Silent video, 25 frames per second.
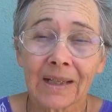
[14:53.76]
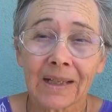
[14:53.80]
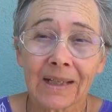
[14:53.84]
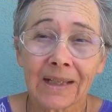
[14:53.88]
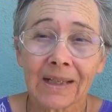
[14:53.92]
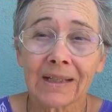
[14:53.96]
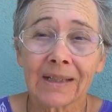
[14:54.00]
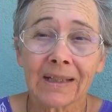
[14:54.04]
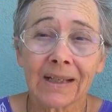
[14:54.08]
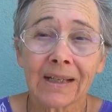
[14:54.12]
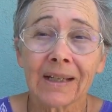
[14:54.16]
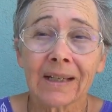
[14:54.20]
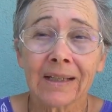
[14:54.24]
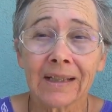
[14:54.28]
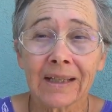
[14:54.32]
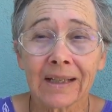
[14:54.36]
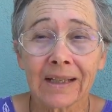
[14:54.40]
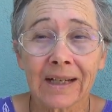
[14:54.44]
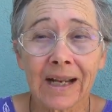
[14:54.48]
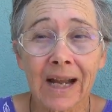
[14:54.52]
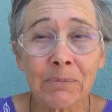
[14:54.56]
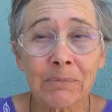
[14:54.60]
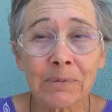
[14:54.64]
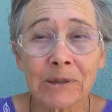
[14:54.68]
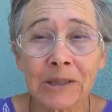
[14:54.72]
It can
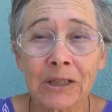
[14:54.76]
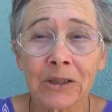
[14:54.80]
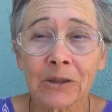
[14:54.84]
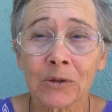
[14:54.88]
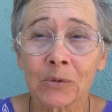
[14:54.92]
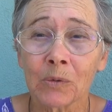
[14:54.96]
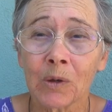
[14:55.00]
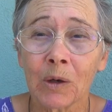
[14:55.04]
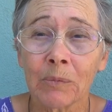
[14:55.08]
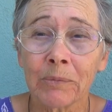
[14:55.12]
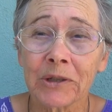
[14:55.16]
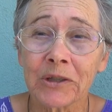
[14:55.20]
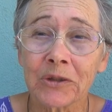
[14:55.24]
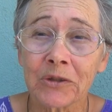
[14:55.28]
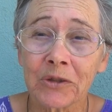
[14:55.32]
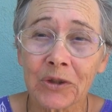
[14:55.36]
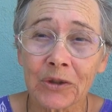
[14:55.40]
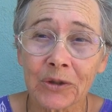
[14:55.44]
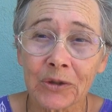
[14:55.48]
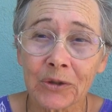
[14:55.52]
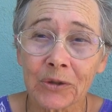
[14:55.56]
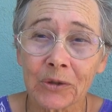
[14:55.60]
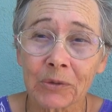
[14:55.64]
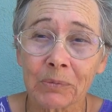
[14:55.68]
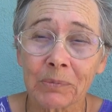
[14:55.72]
happen in a woman
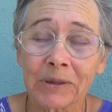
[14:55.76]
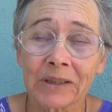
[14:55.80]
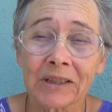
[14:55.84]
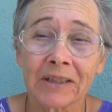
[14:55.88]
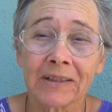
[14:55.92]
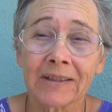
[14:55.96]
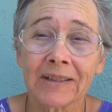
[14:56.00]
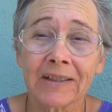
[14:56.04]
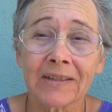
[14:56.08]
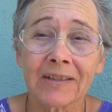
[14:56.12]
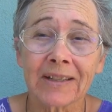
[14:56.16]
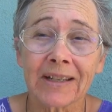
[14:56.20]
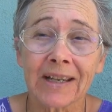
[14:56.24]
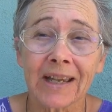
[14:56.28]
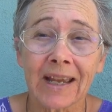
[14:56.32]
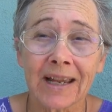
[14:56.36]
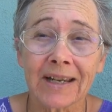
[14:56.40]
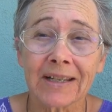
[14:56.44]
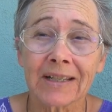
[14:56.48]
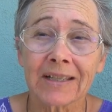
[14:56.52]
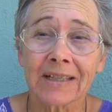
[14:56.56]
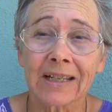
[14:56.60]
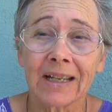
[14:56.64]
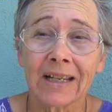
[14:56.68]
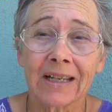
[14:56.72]
too, but in this
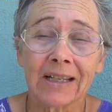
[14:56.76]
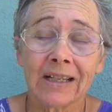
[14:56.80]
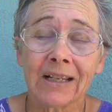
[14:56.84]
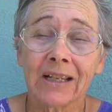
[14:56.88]
case,